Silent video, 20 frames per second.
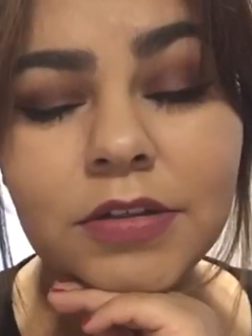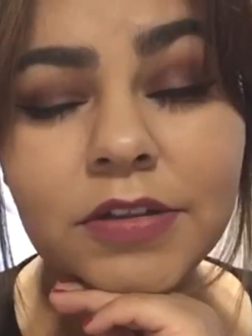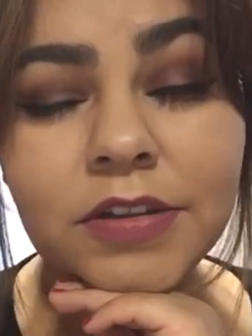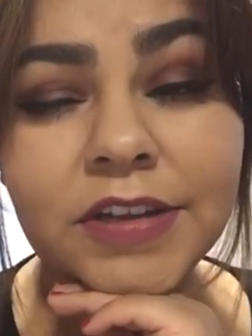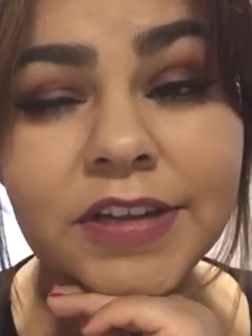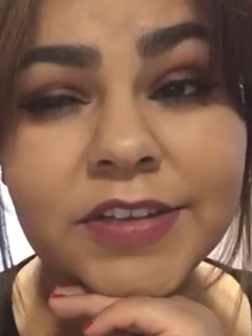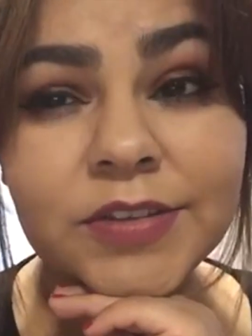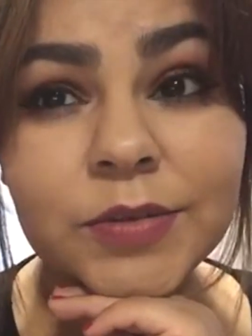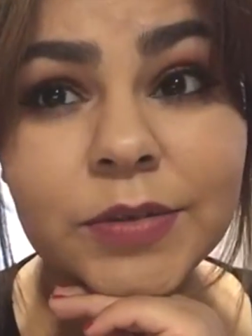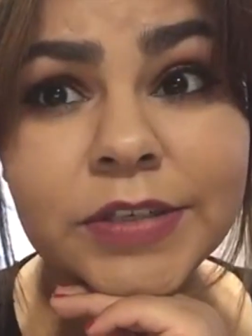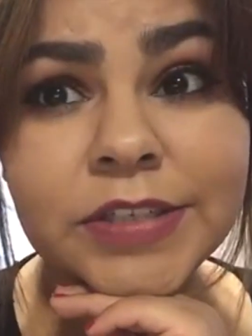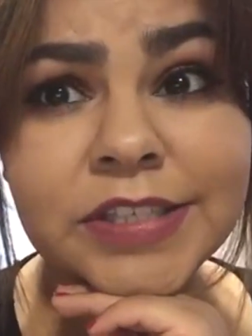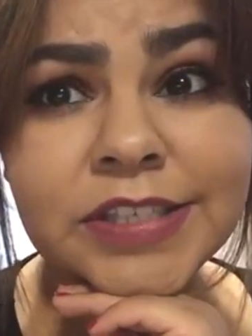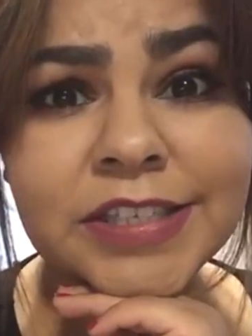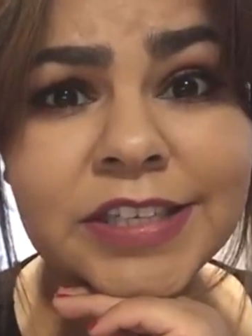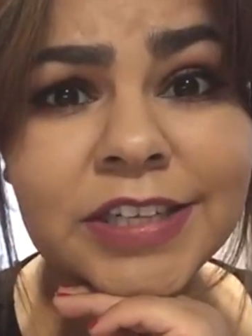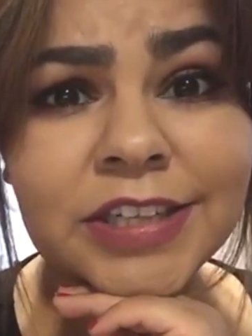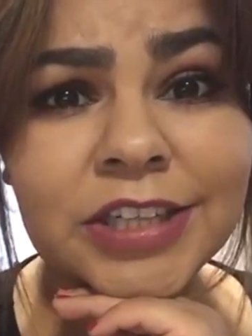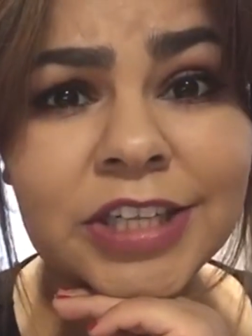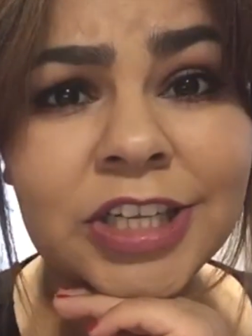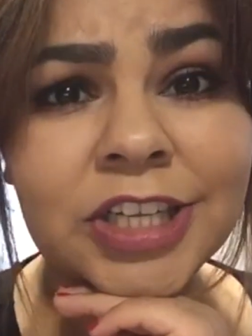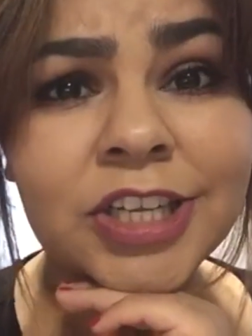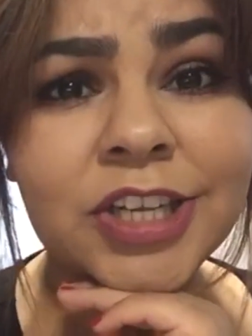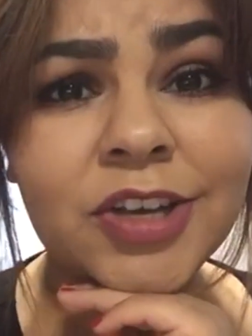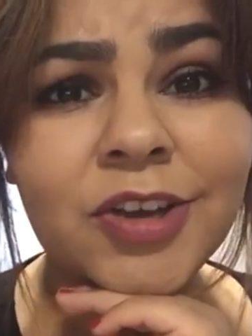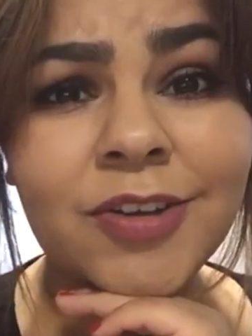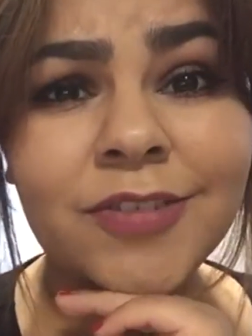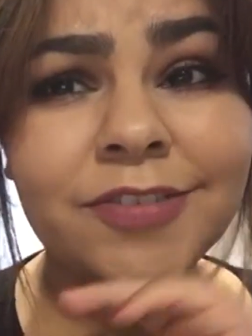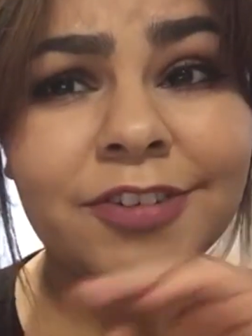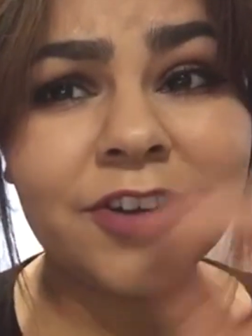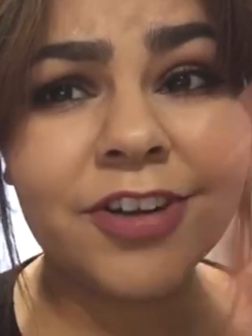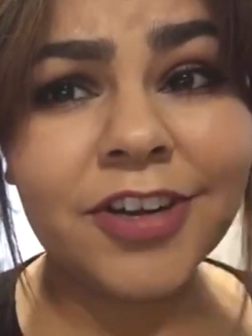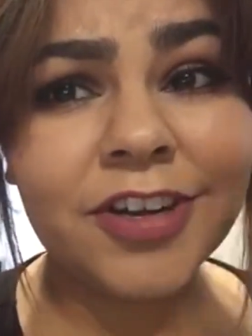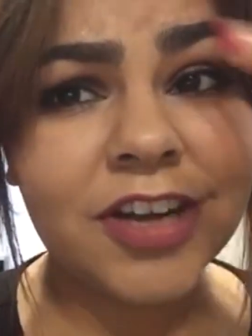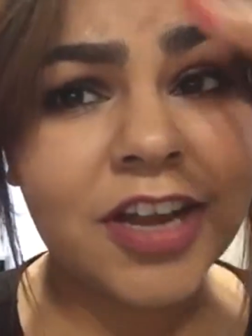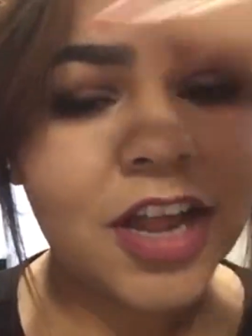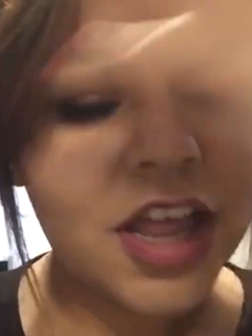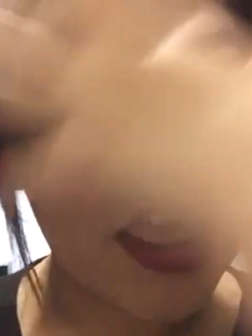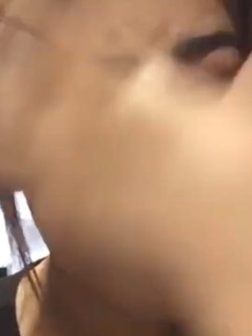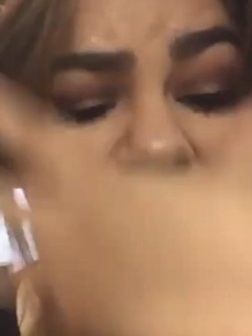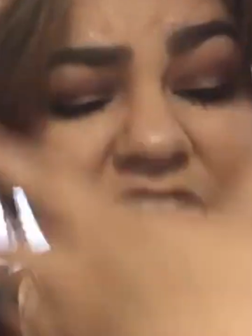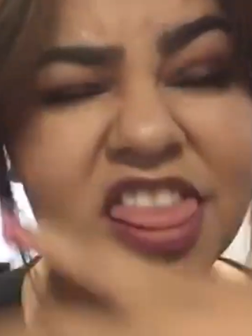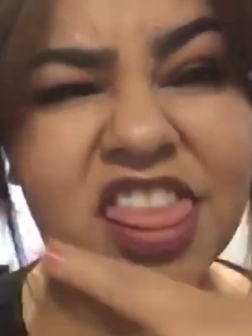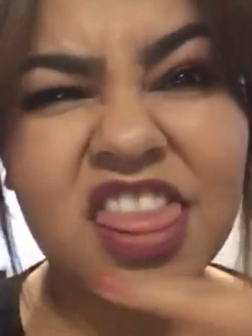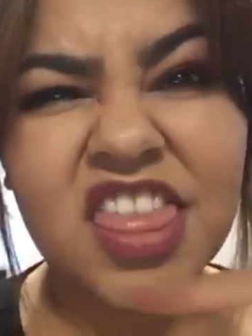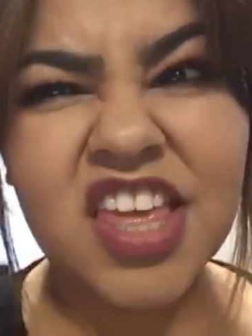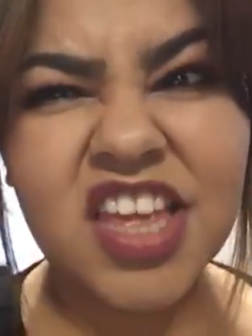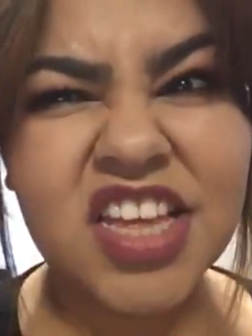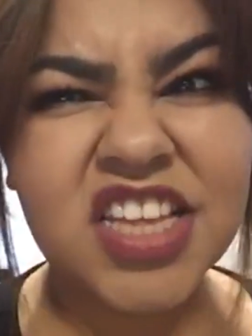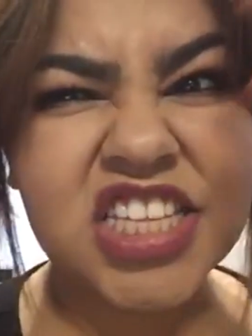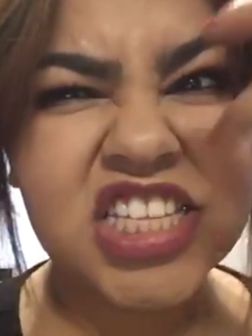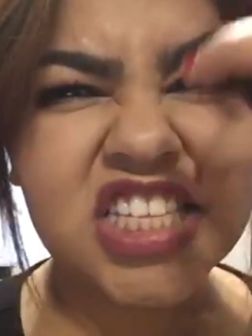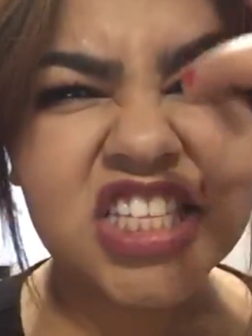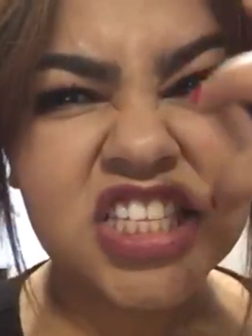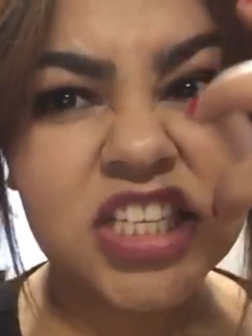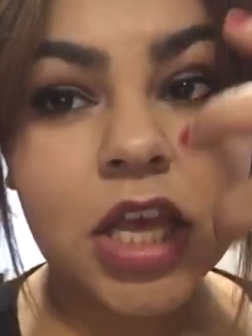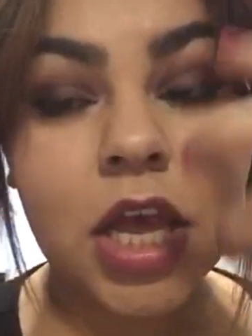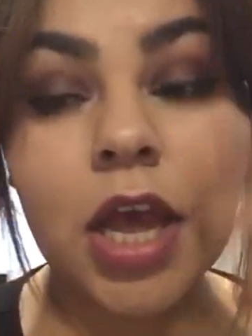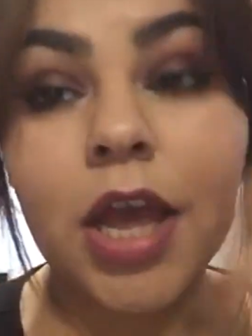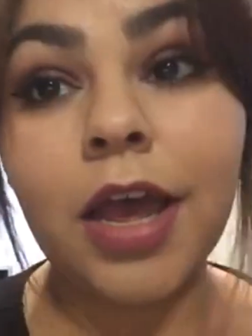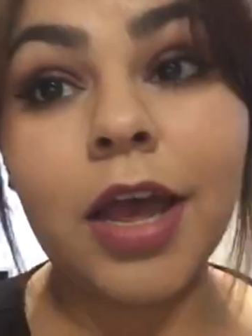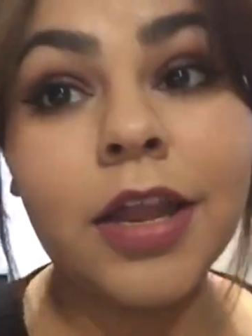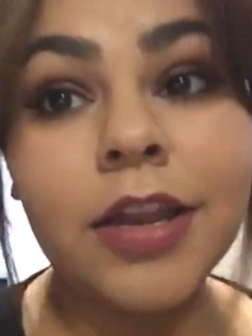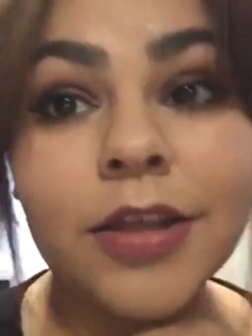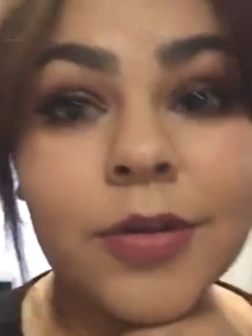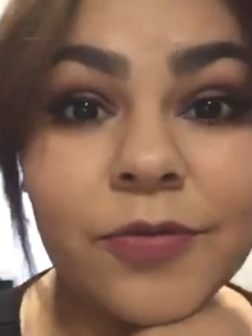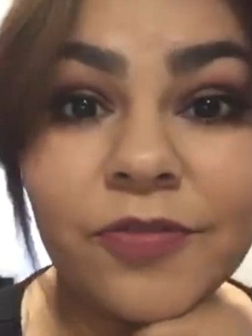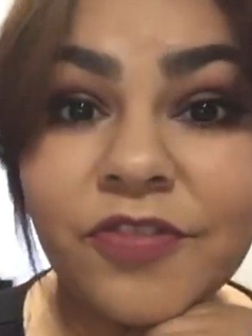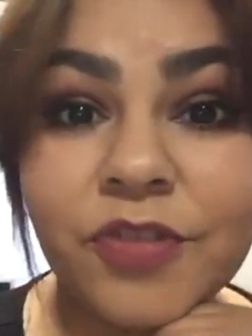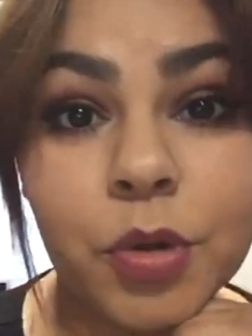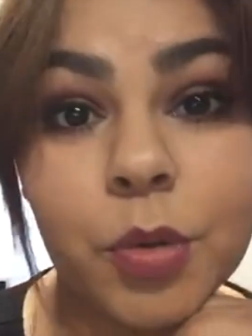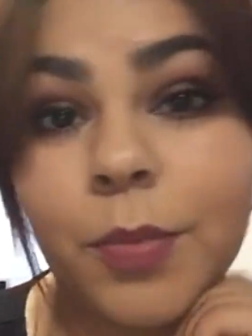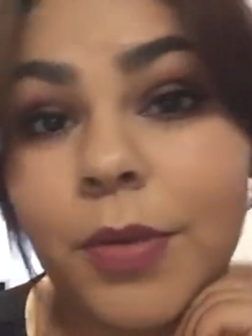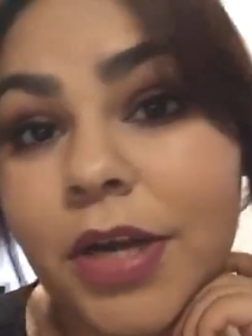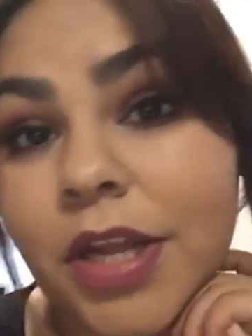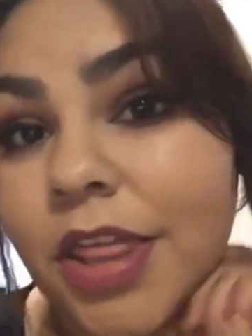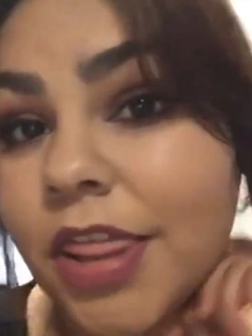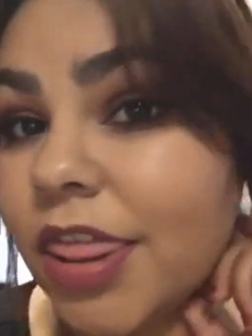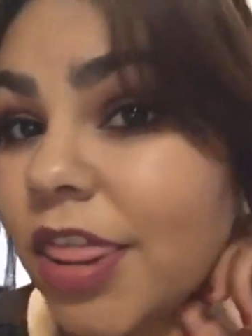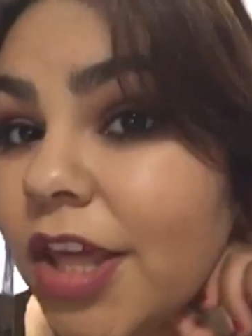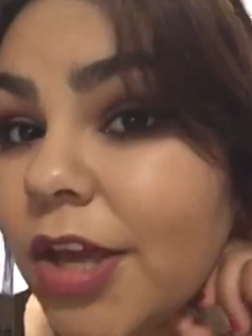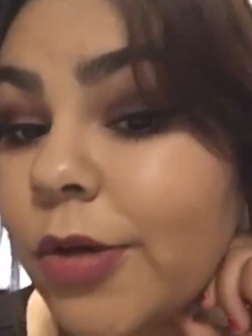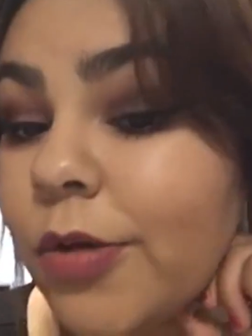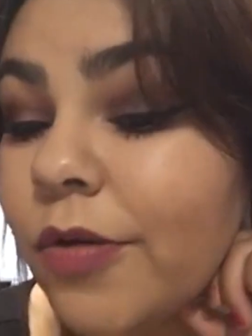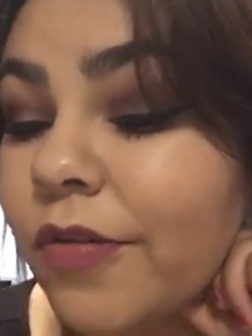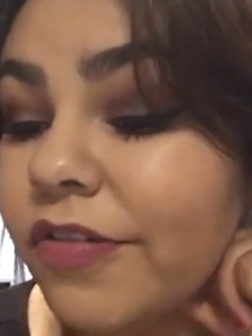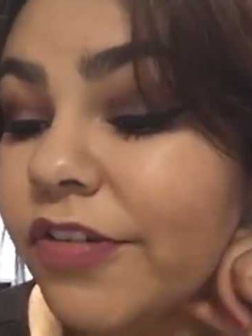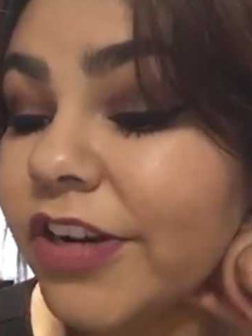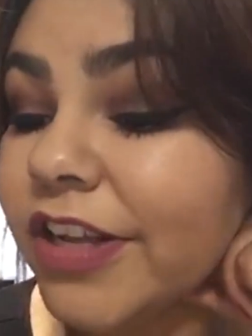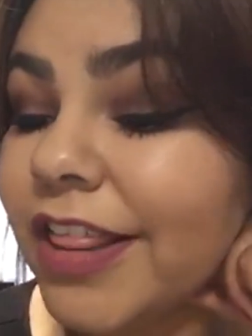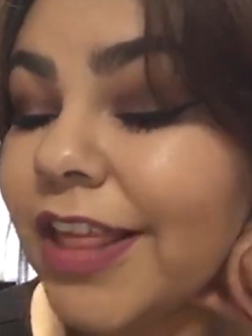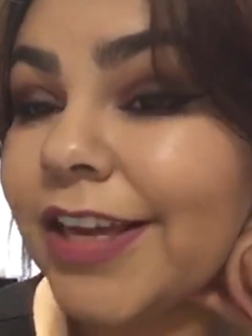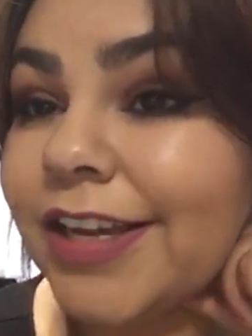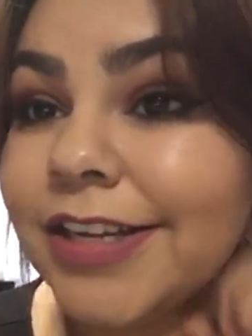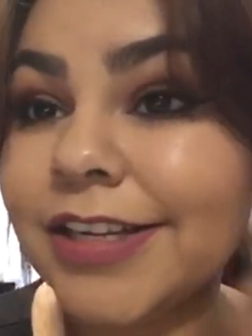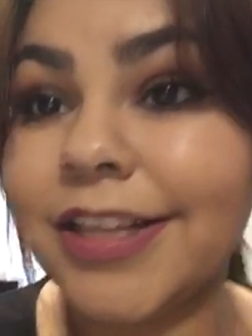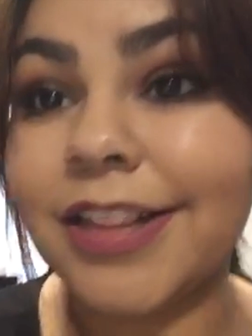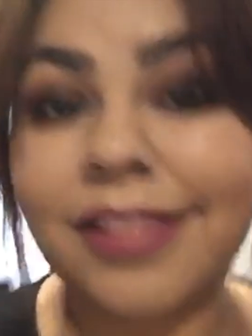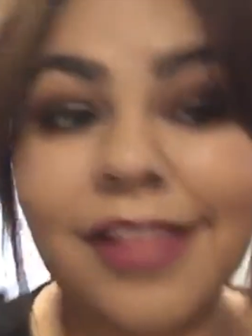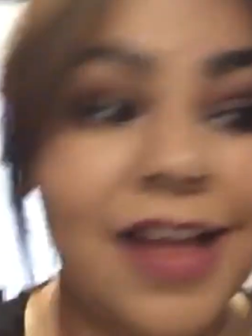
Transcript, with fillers: You guys want to see a look over this? I didn't film anything over it like I did